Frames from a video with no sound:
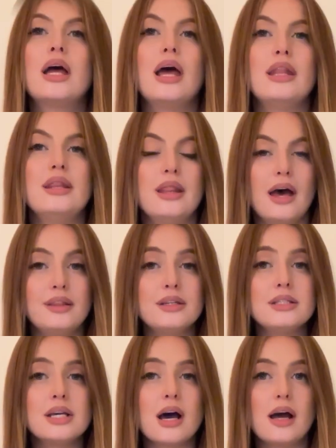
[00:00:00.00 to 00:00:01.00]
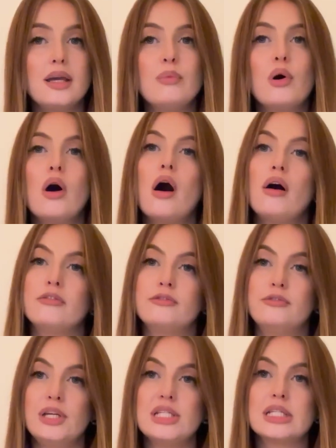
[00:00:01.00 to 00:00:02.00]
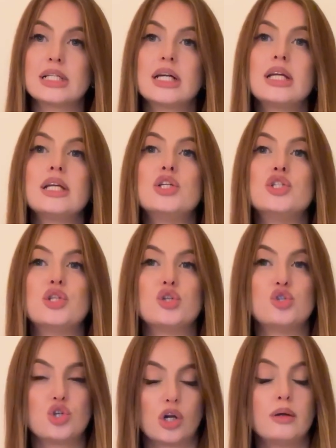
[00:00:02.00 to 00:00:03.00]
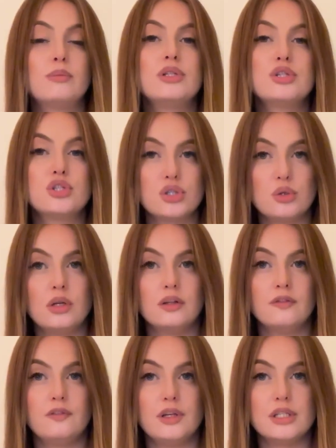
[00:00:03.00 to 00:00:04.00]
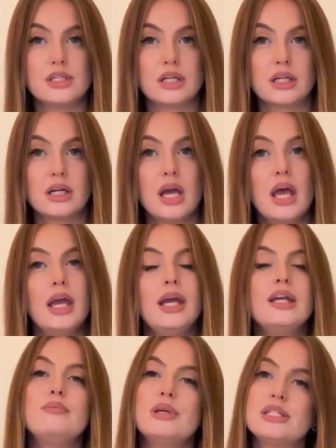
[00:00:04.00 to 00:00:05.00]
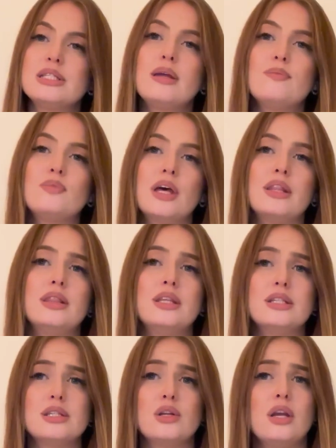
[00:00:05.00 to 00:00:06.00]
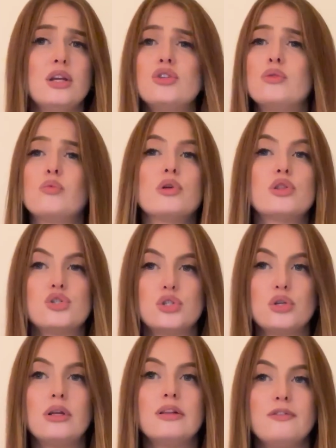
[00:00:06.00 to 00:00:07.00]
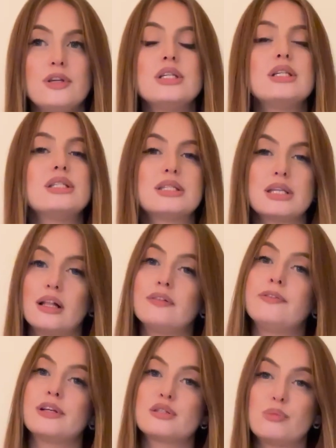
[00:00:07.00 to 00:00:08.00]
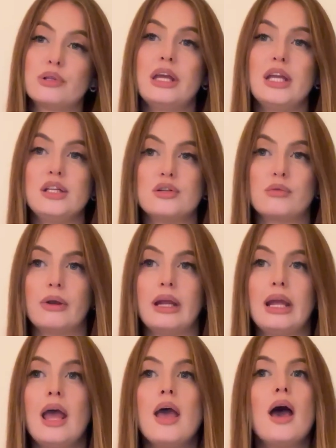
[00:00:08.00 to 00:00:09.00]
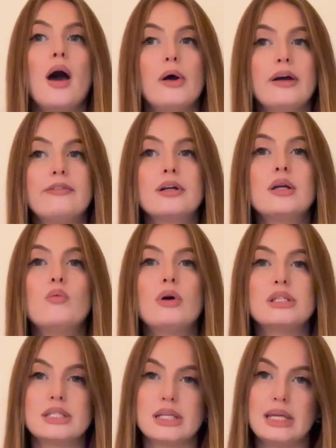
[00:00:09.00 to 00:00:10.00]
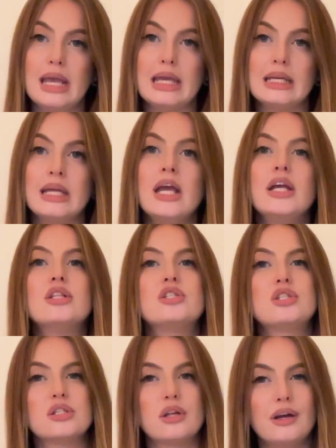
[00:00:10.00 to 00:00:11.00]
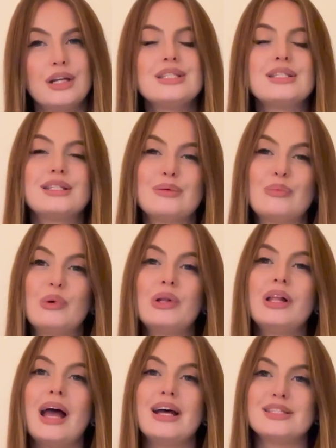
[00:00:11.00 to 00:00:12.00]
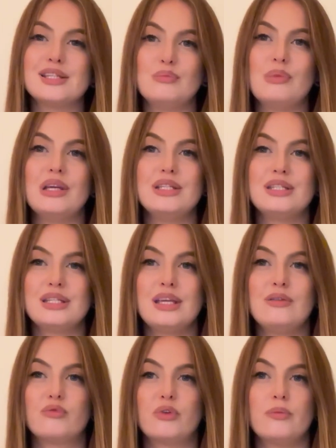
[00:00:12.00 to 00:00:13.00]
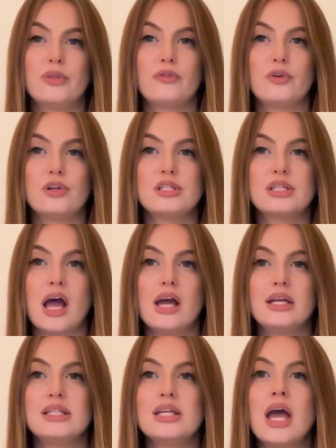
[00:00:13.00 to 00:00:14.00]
Another type of visa is the German student visa. It may seem that the situation with student visa is self-explanatory. However, once again, it's not as simple as it may seem from the first sight.